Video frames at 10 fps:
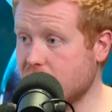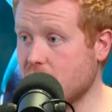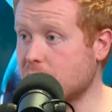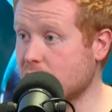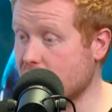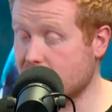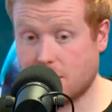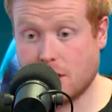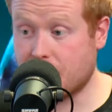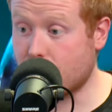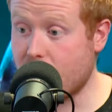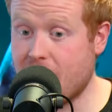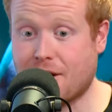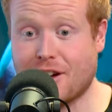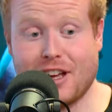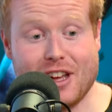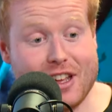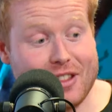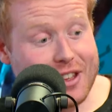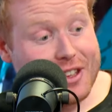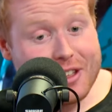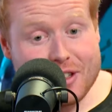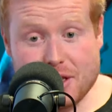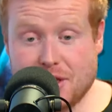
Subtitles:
tips. So that's like the grater, the